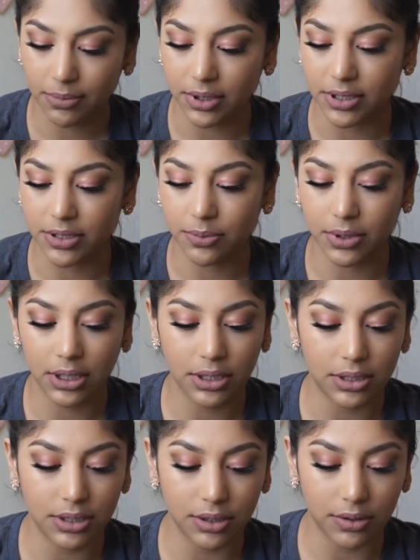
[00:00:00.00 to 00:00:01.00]
plus
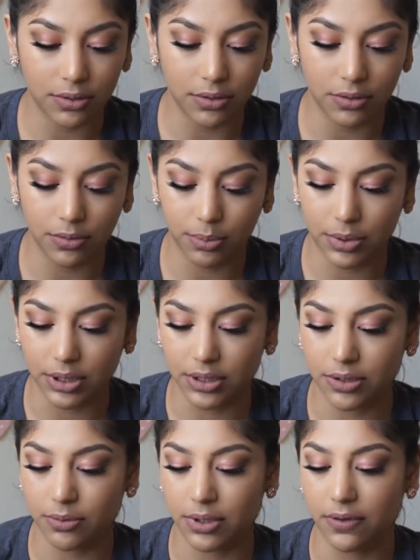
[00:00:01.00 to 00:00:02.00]
22
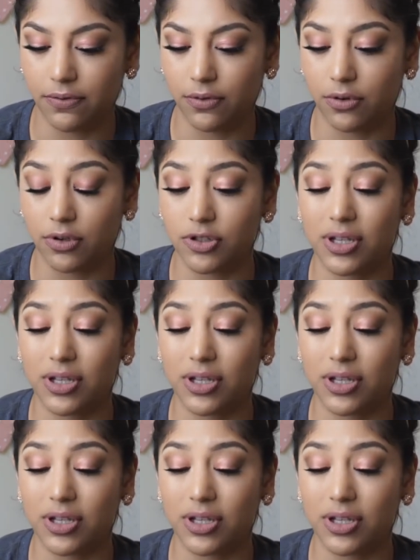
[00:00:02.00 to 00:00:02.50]
plus 24.